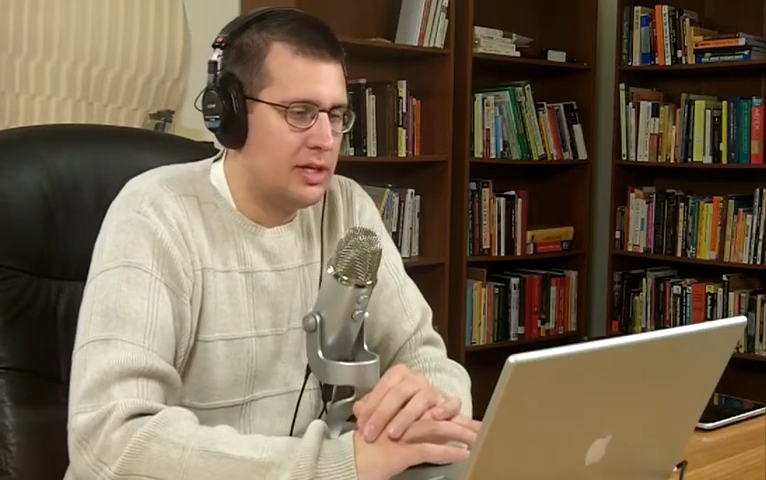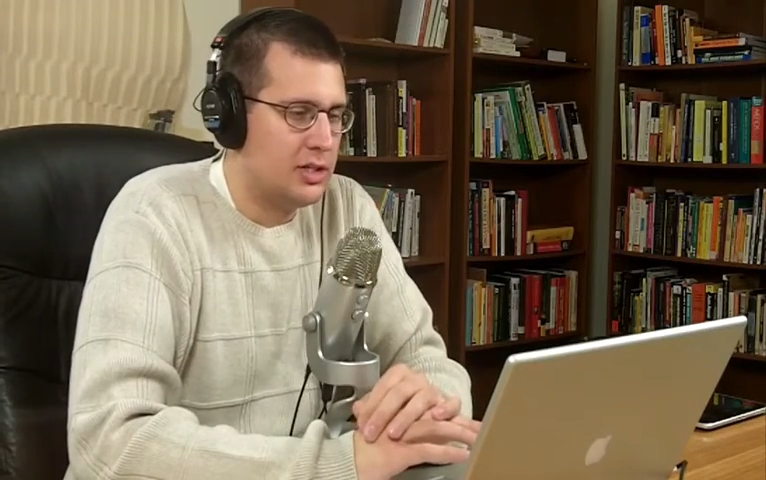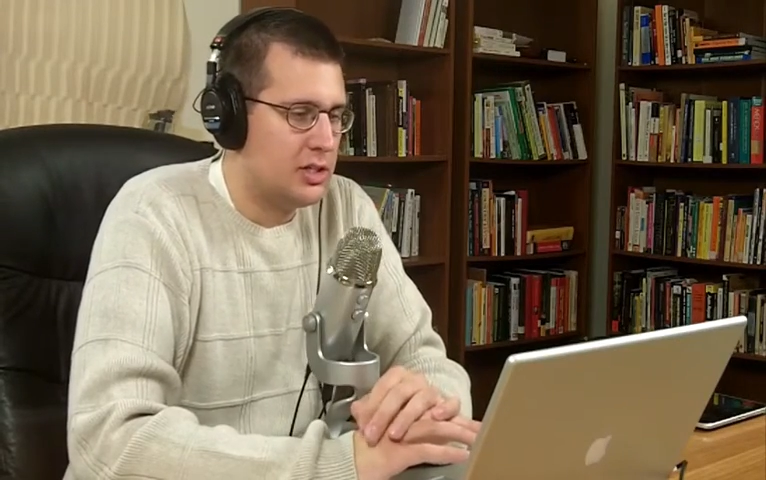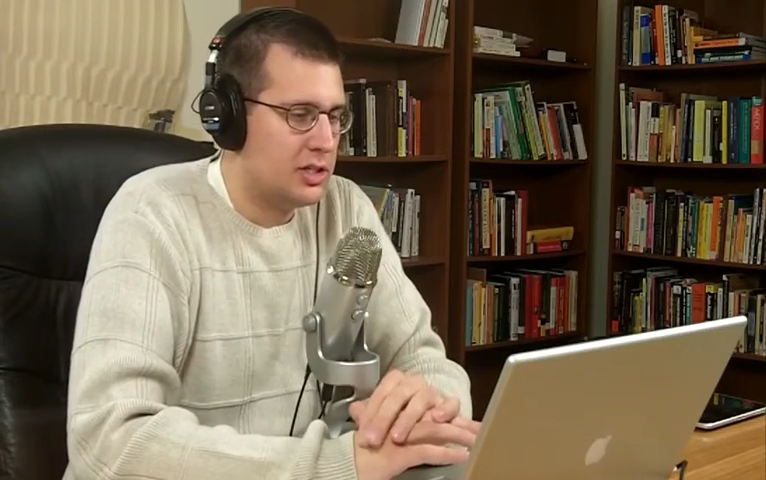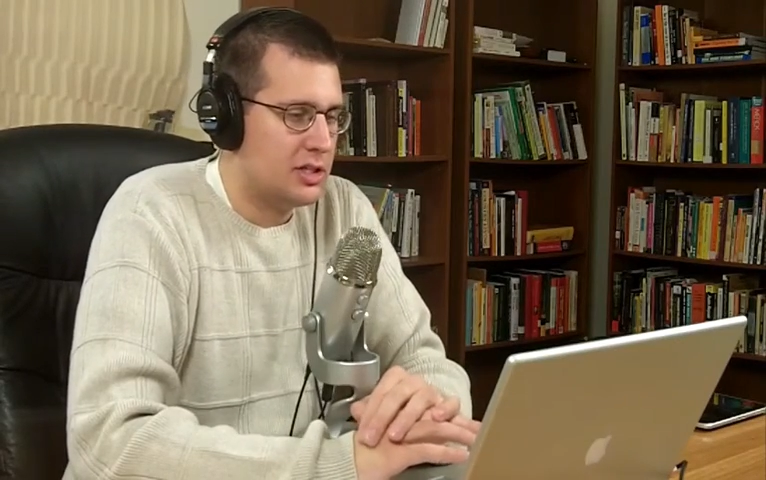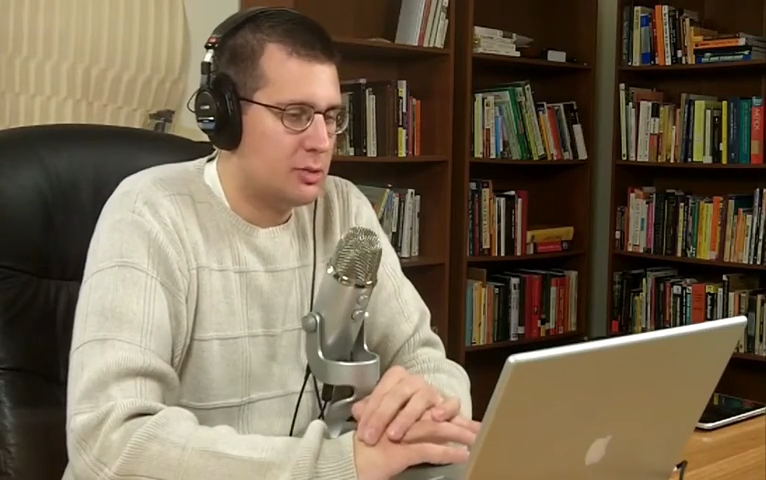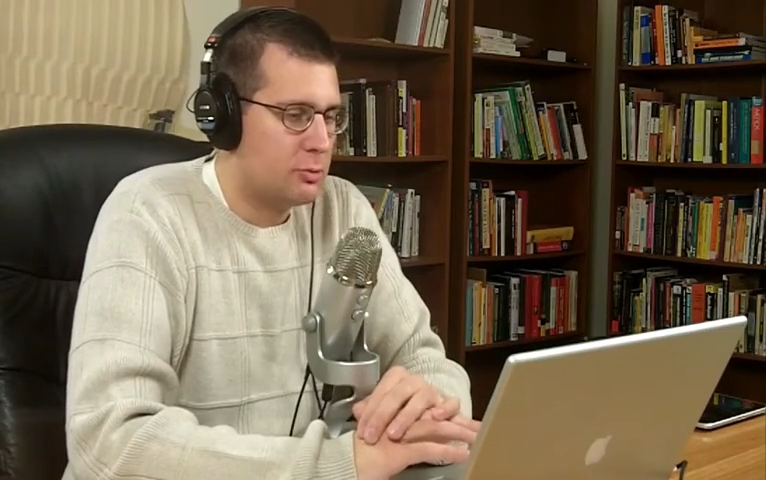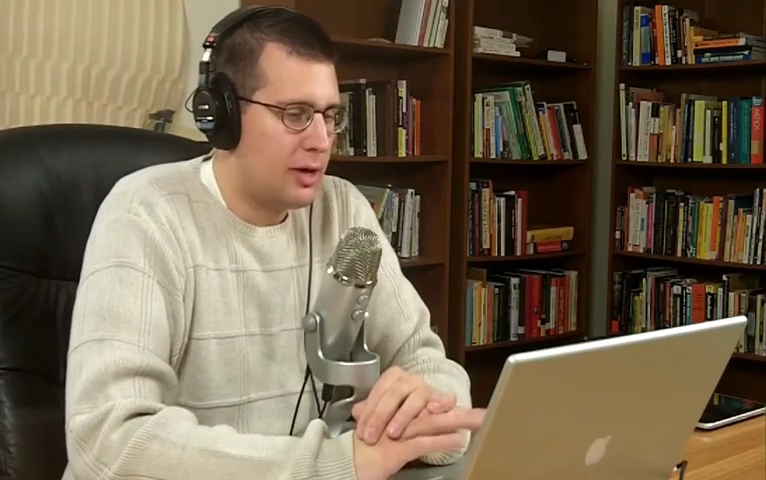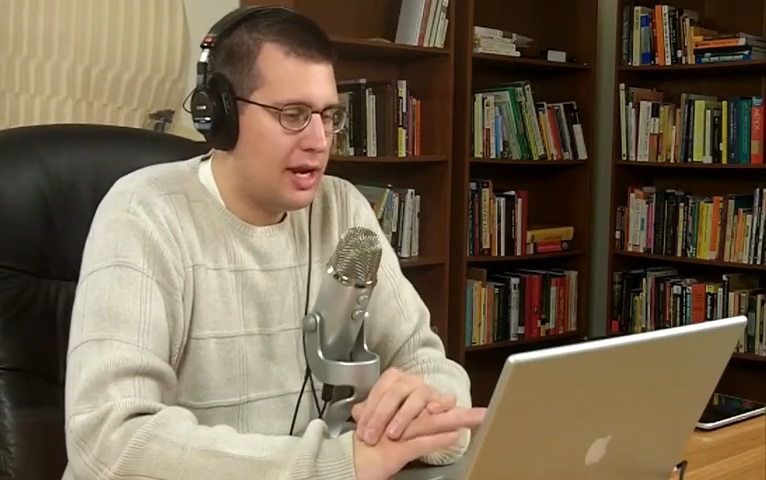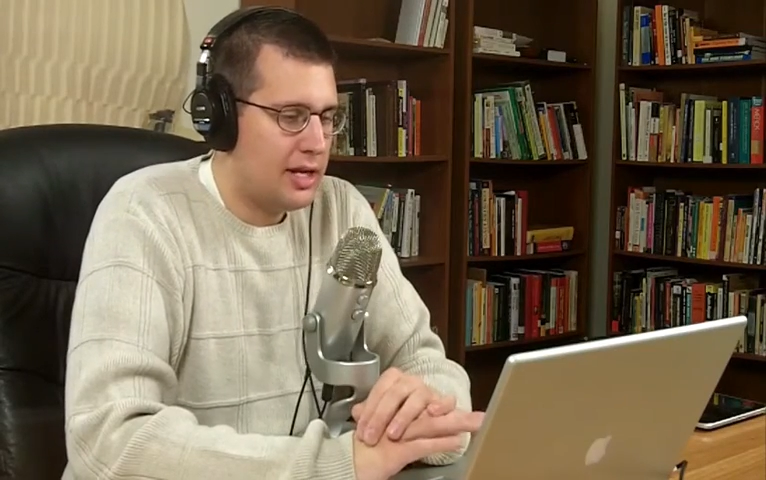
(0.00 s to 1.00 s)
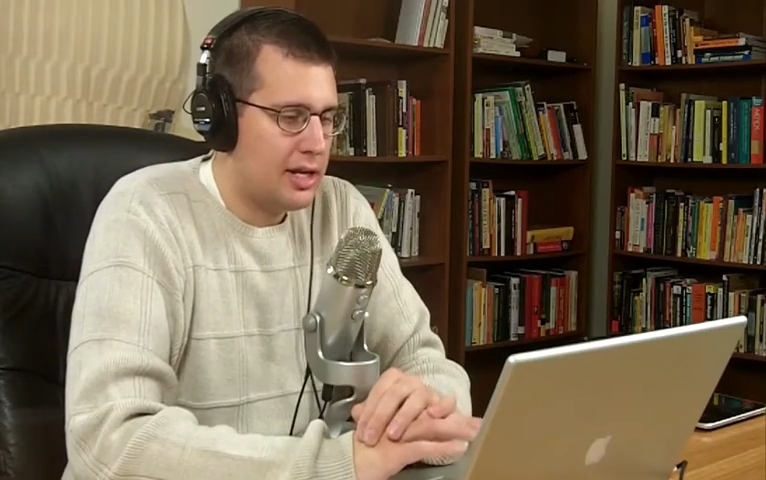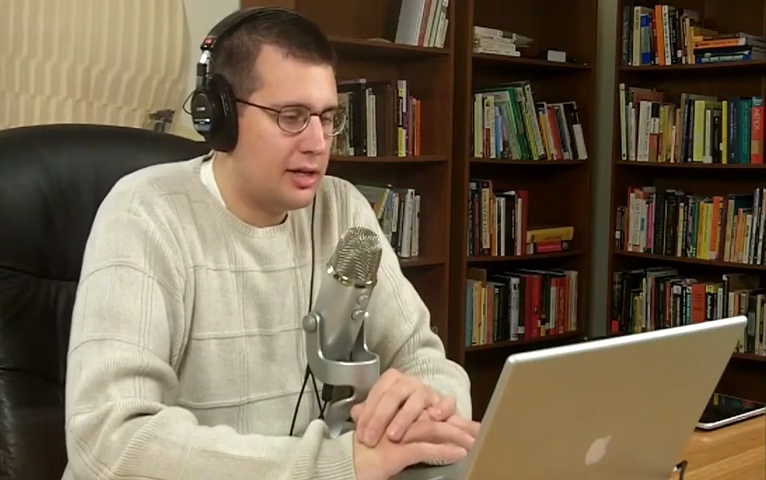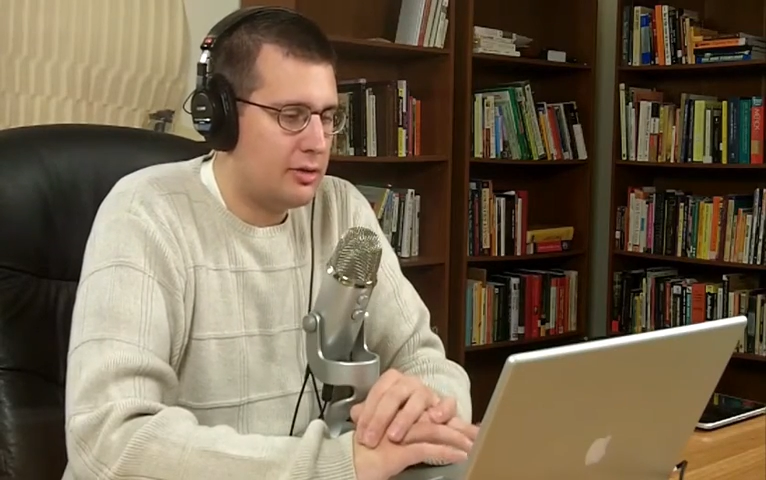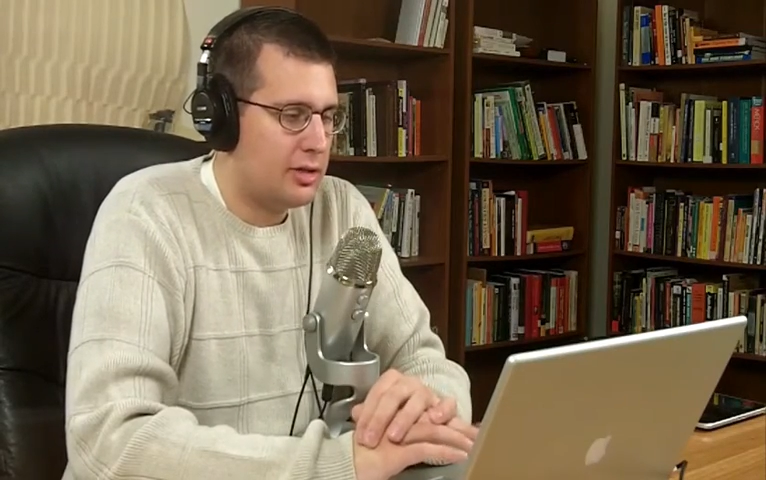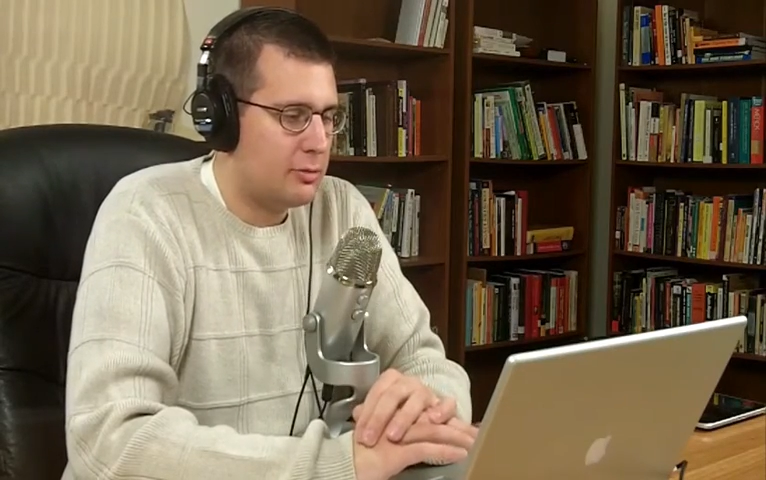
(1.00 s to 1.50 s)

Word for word: just the writing or the